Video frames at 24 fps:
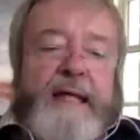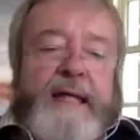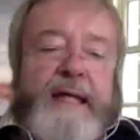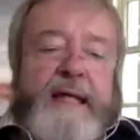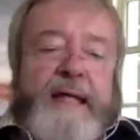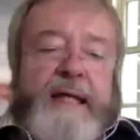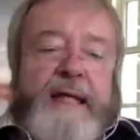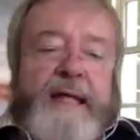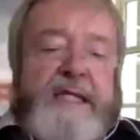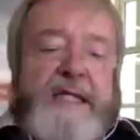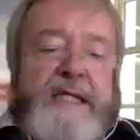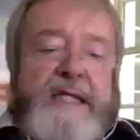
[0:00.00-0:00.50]

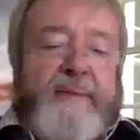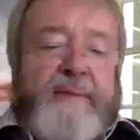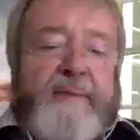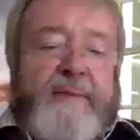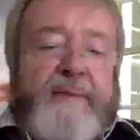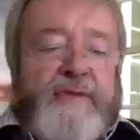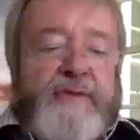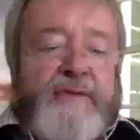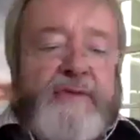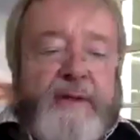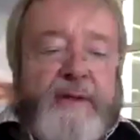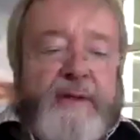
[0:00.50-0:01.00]
I'm using
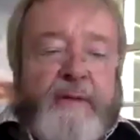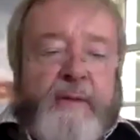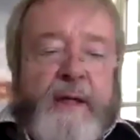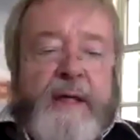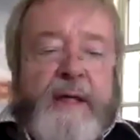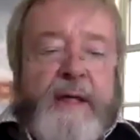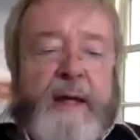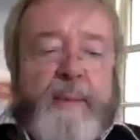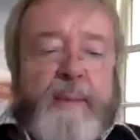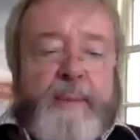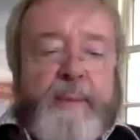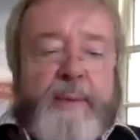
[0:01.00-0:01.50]
the word
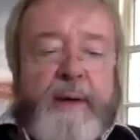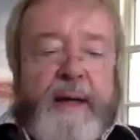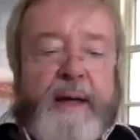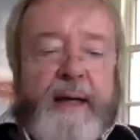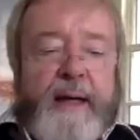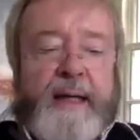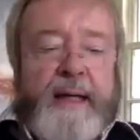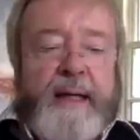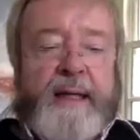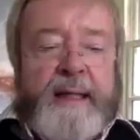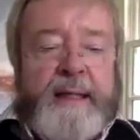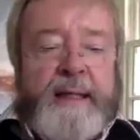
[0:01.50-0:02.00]

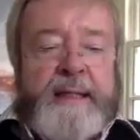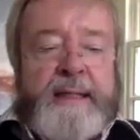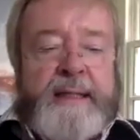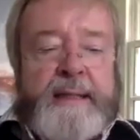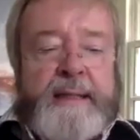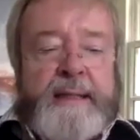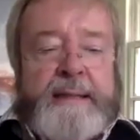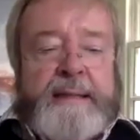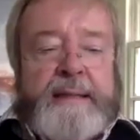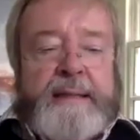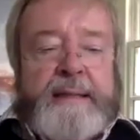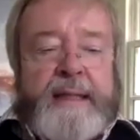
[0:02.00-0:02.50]
apprehend
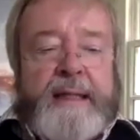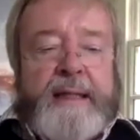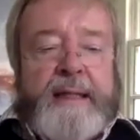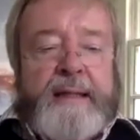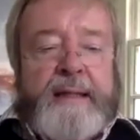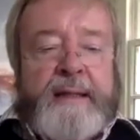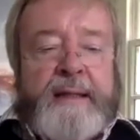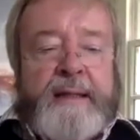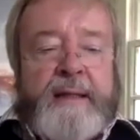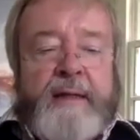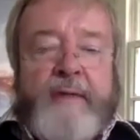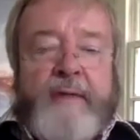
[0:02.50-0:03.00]

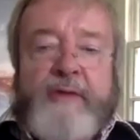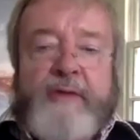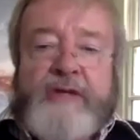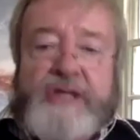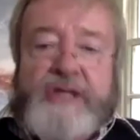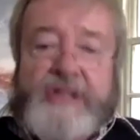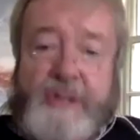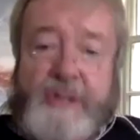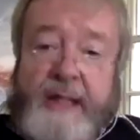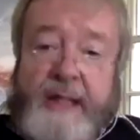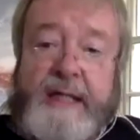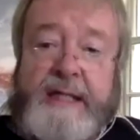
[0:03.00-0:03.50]
in a
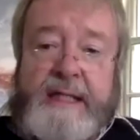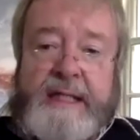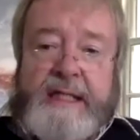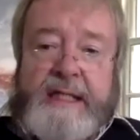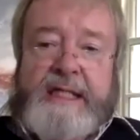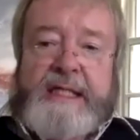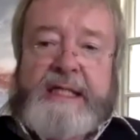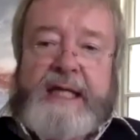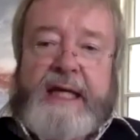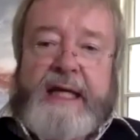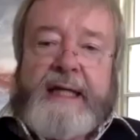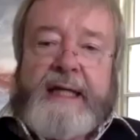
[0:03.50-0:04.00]
restricted
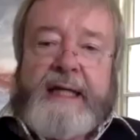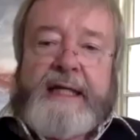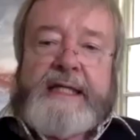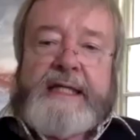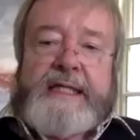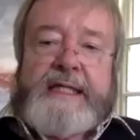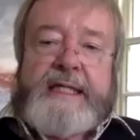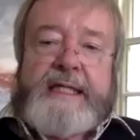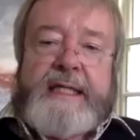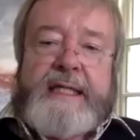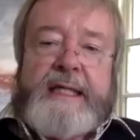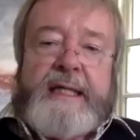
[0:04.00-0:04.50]

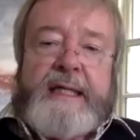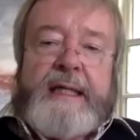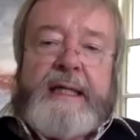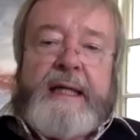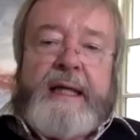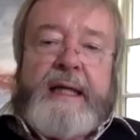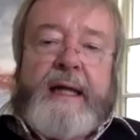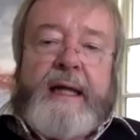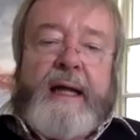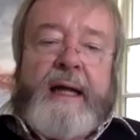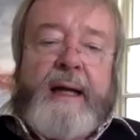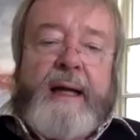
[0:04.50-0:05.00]
sense.
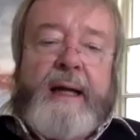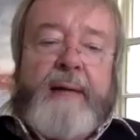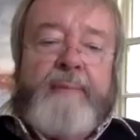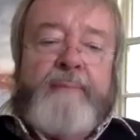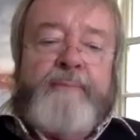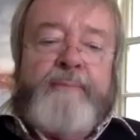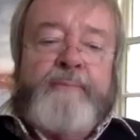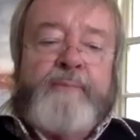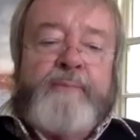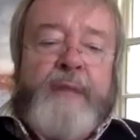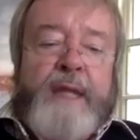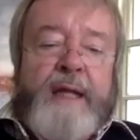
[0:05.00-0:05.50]

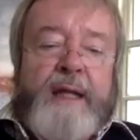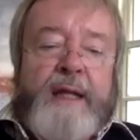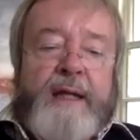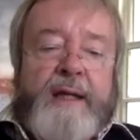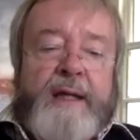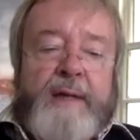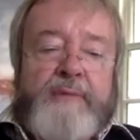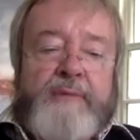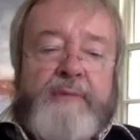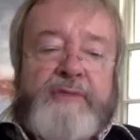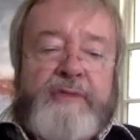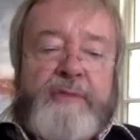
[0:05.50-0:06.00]
Um, it
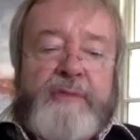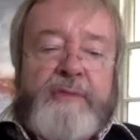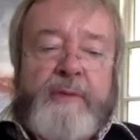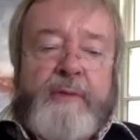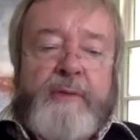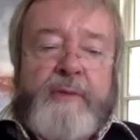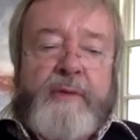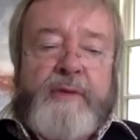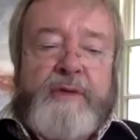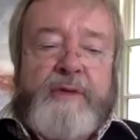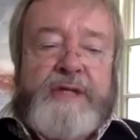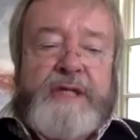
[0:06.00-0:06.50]
comes from a
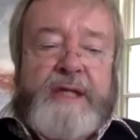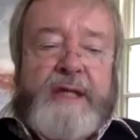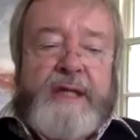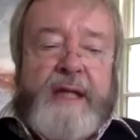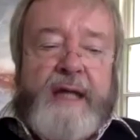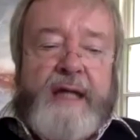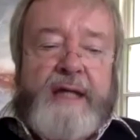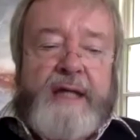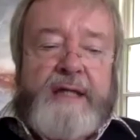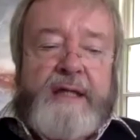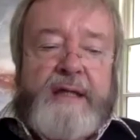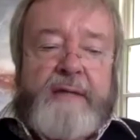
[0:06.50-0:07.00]
root in
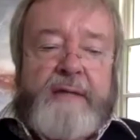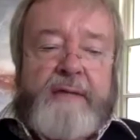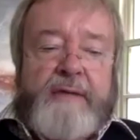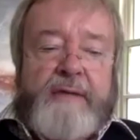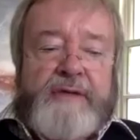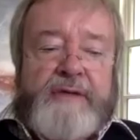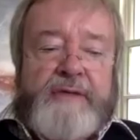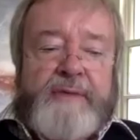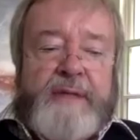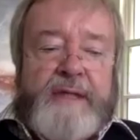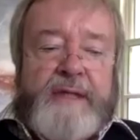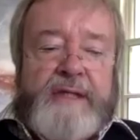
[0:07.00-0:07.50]
Latin
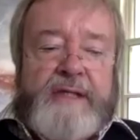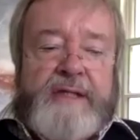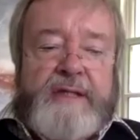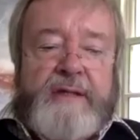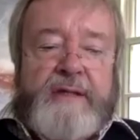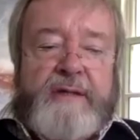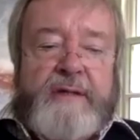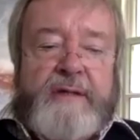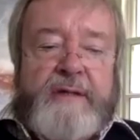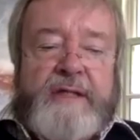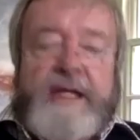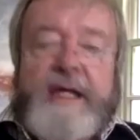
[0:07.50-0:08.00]
which means
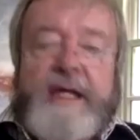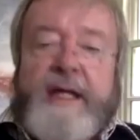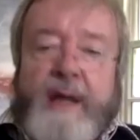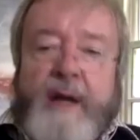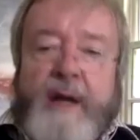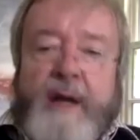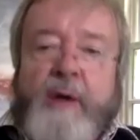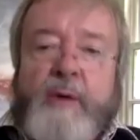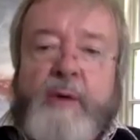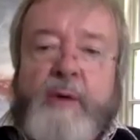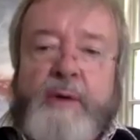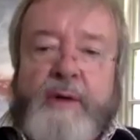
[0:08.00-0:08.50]
to take
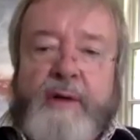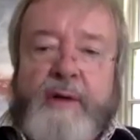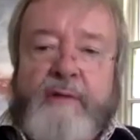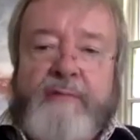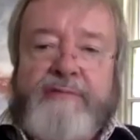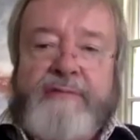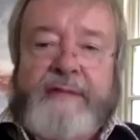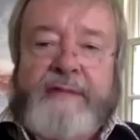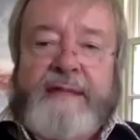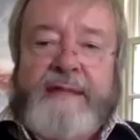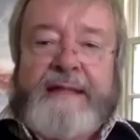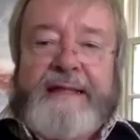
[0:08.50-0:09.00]
hold
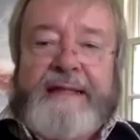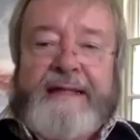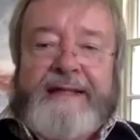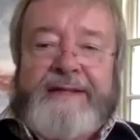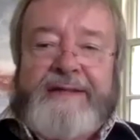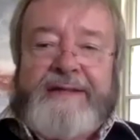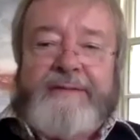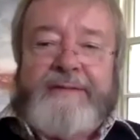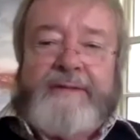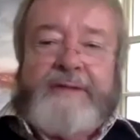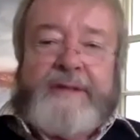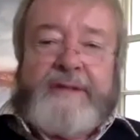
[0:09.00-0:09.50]
of,
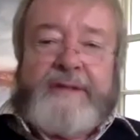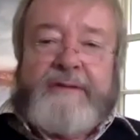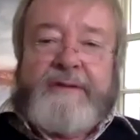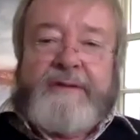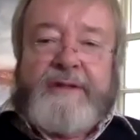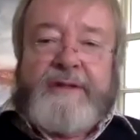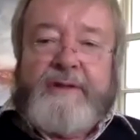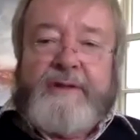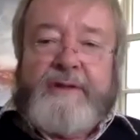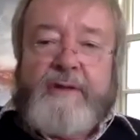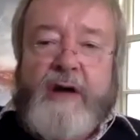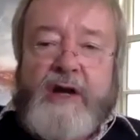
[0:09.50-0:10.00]
to, to,
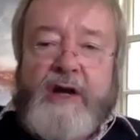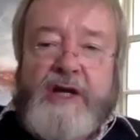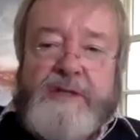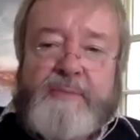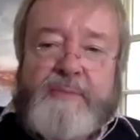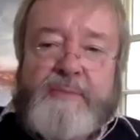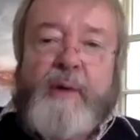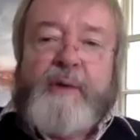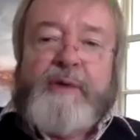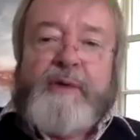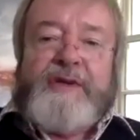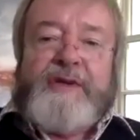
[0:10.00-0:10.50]
to
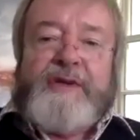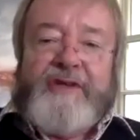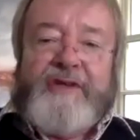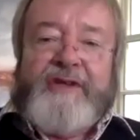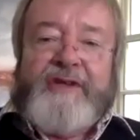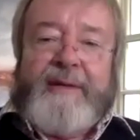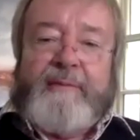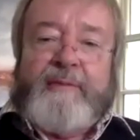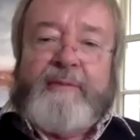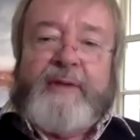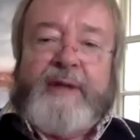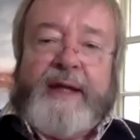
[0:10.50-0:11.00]
grasp onto
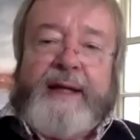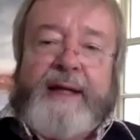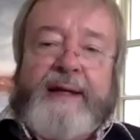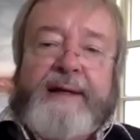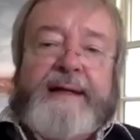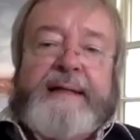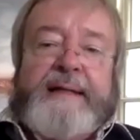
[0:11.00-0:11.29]
something.